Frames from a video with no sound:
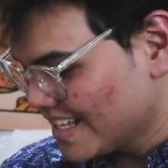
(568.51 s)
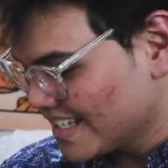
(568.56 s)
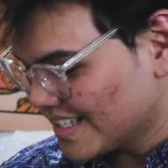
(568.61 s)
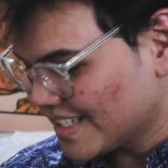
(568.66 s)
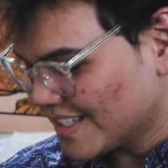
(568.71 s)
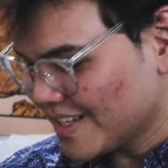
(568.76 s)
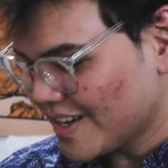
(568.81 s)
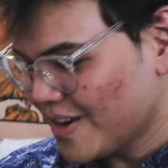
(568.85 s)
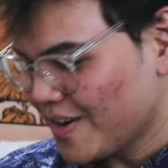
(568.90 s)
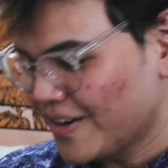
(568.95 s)

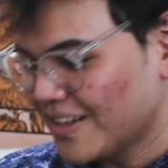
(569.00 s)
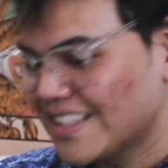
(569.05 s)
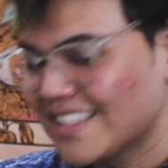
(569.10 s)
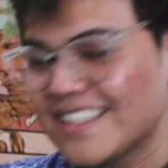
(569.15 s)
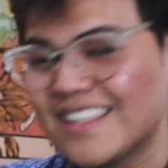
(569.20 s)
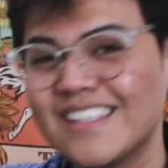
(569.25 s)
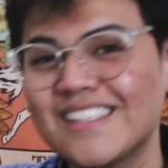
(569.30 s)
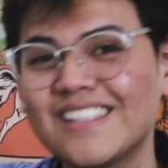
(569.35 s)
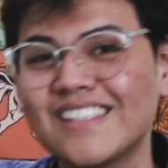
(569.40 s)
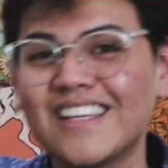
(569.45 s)
So it's
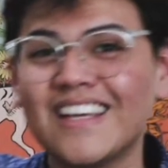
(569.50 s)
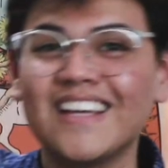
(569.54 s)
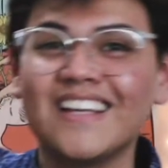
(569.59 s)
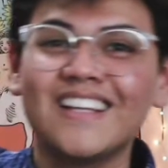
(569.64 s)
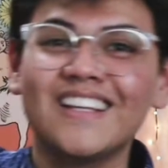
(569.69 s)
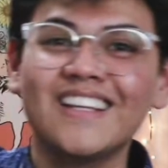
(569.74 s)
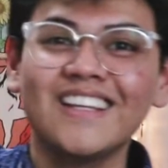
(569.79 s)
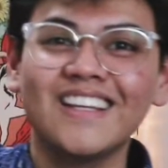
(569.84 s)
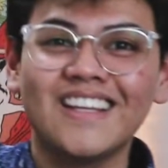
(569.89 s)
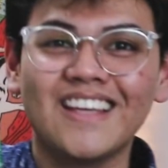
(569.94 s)
the
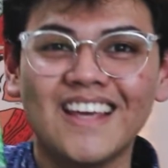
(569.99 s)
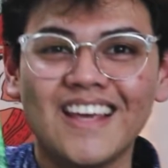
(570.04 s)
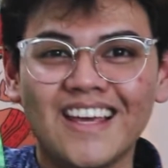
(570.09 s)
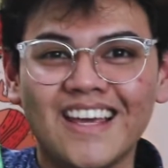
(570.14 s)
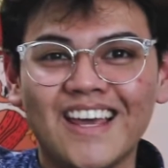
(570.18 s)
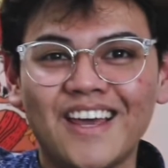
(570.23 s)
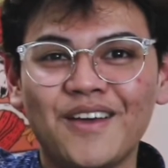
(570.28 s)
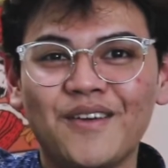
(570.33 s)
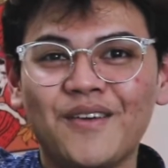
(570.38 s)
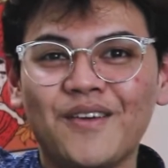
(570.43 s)
scene,
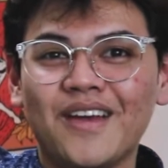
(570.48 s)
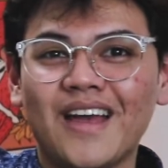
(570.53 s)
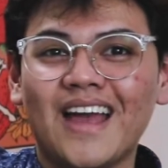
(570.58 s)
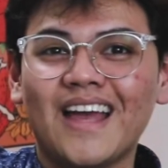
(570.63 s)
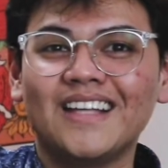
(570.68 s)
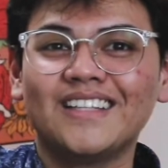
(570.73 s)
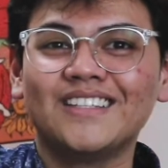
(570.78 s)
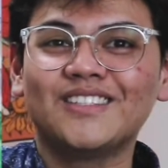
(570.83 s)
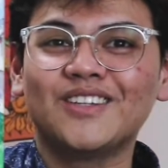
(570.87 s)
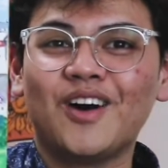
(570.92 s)
Kiki
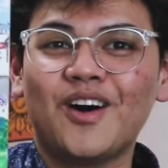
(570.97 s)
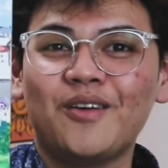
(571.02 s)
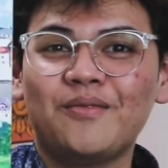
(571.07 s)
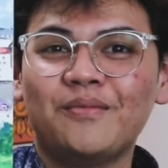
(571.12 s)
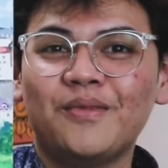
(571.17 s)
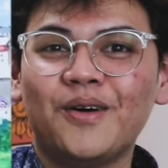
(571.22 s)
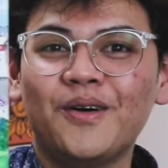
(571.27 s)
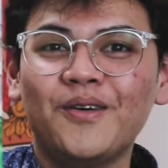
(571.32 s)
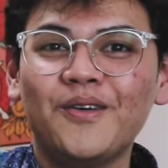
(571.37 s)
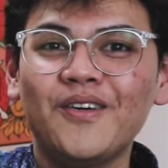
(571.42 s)
and
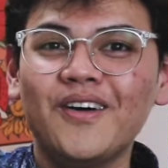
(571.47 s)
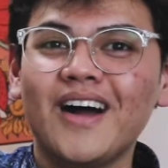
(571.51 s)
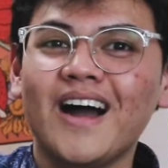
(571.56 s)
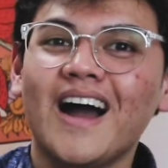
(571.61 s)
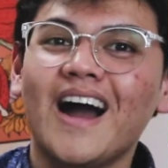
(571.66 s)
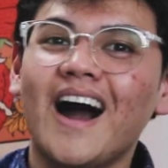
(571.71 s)
Tombo.